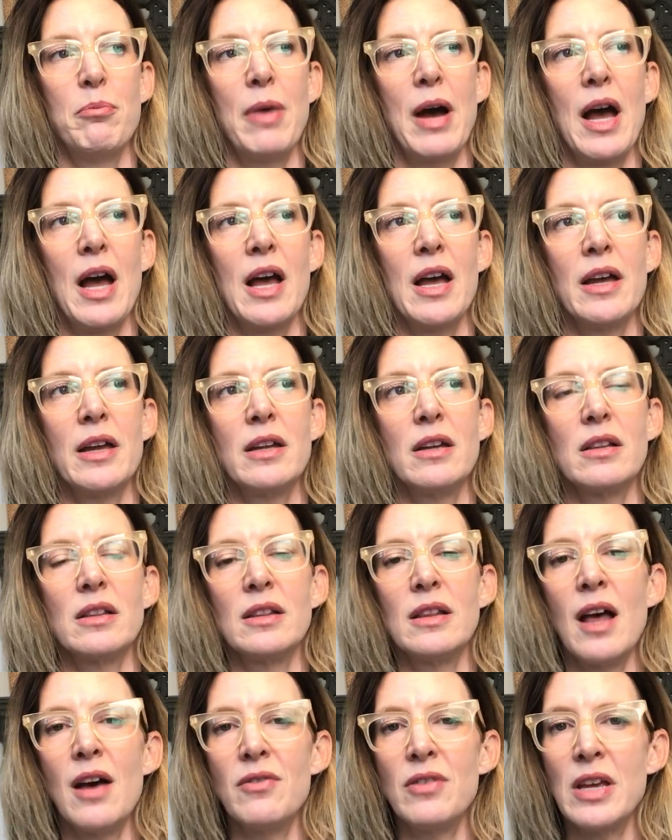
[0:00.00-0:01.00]
by
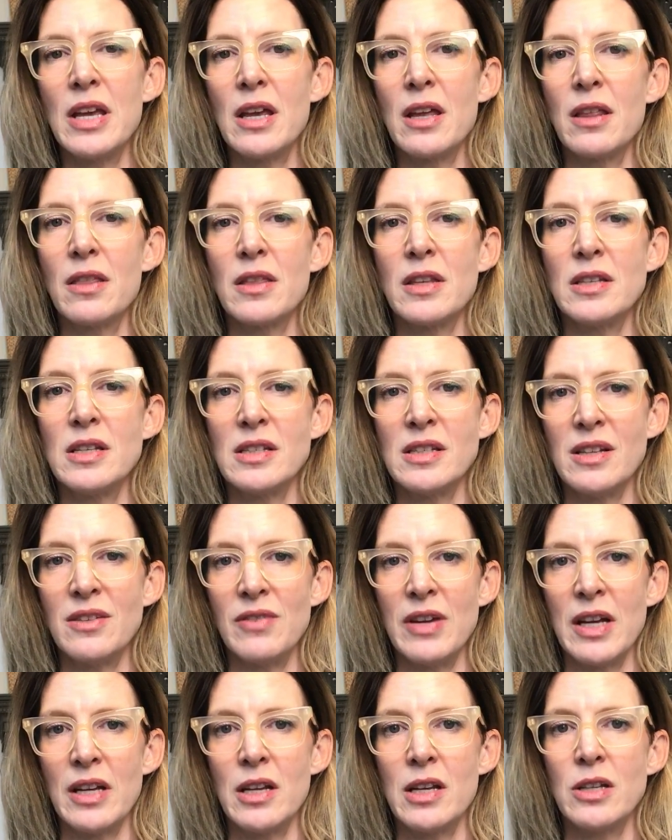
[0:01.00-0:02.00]
loving the
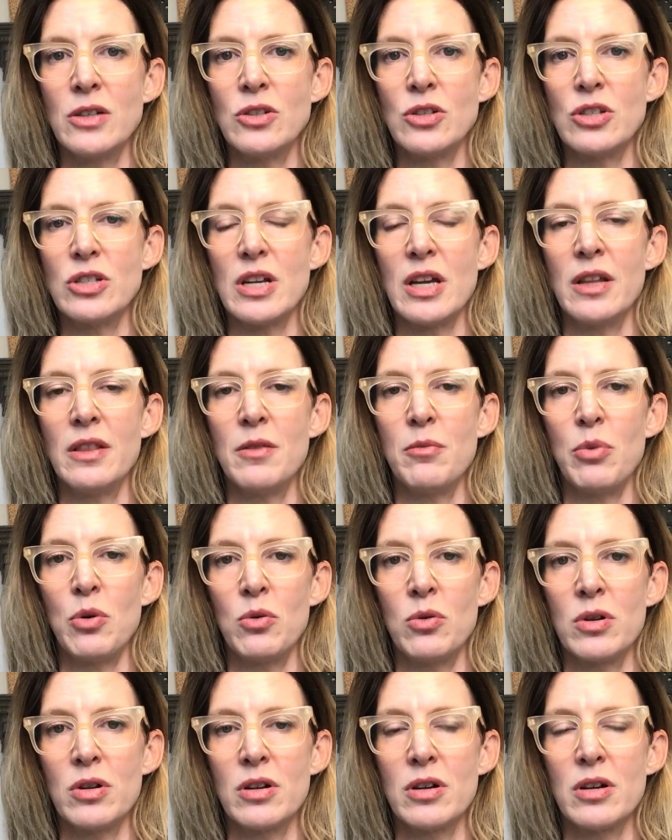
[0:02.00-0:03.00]
disadvantaged and the
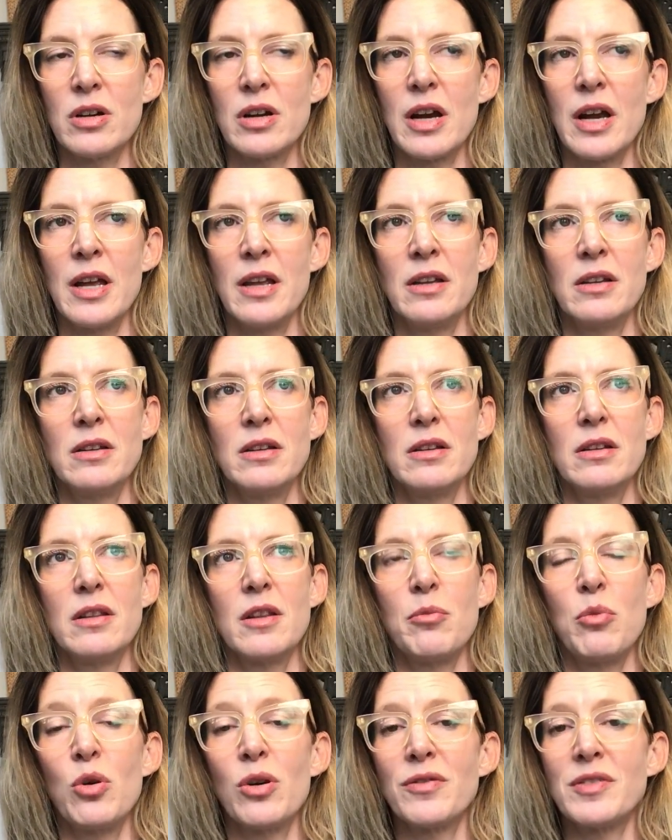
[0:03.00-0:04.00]
poor and
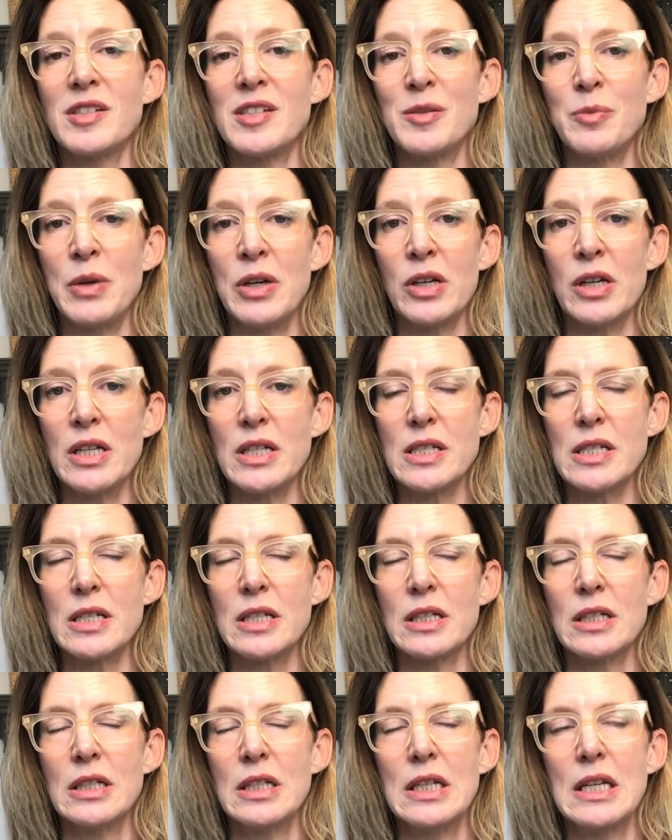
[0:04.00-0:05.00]
the poor of spirit,
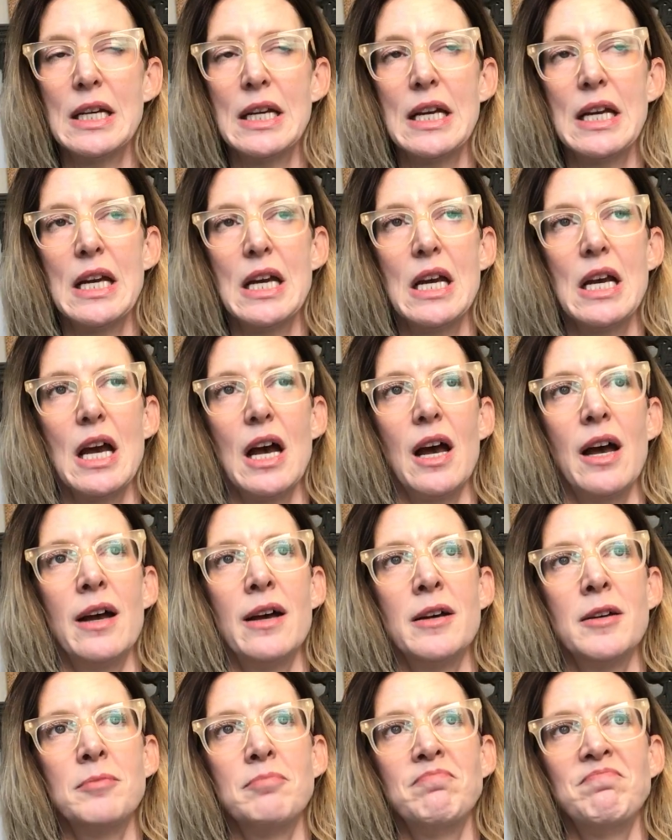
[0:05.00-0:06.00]

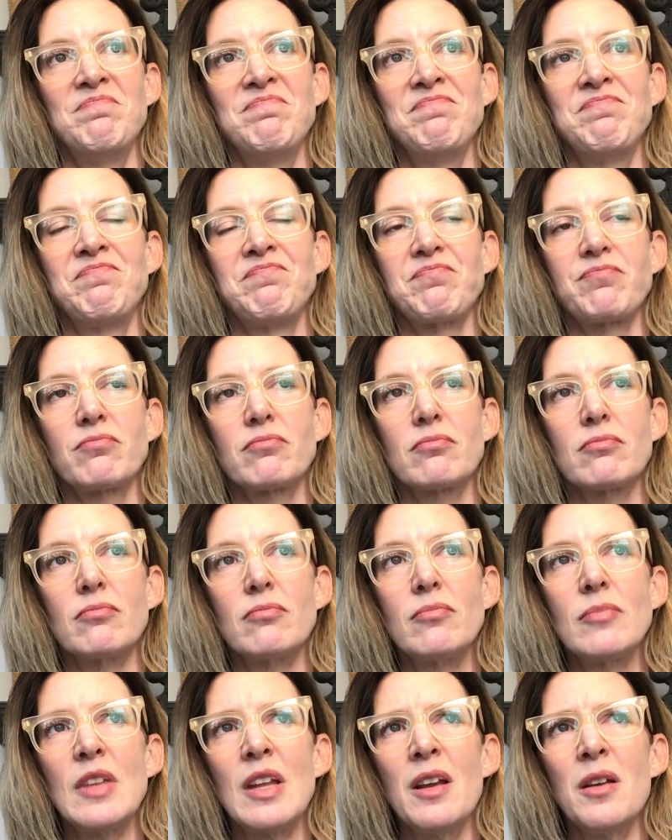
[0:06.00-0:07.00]
um,
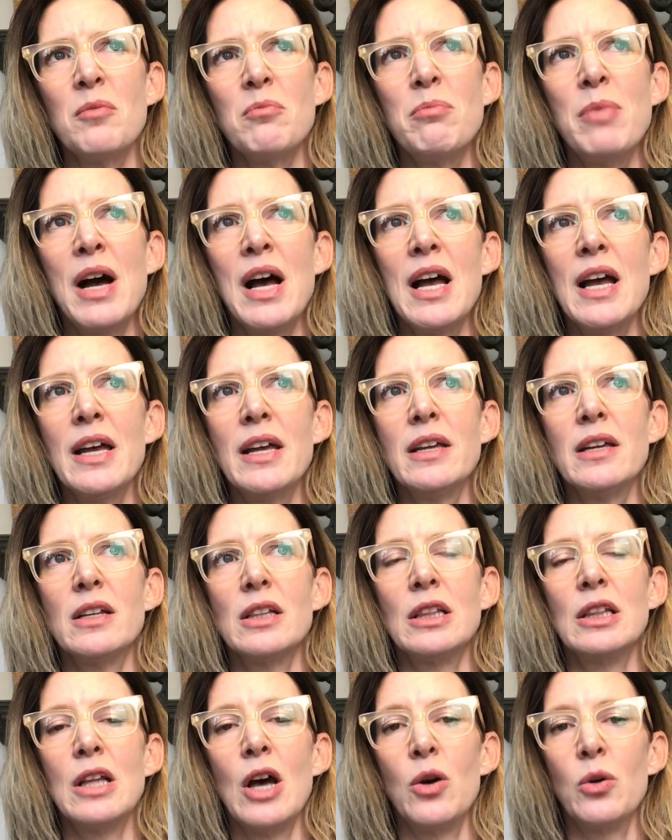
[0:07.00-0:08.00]
by
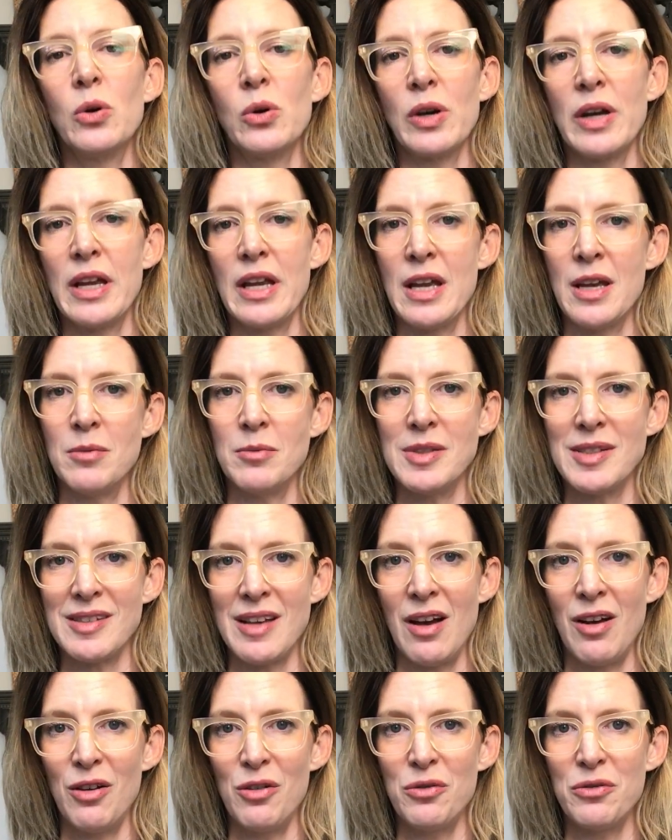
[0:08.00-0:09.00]
lowering
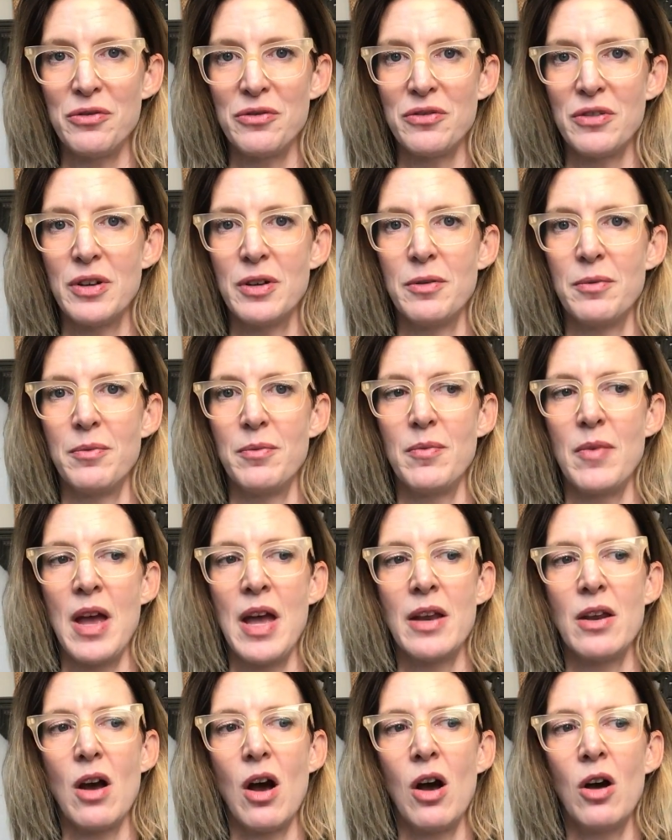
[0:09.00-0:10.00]
himself and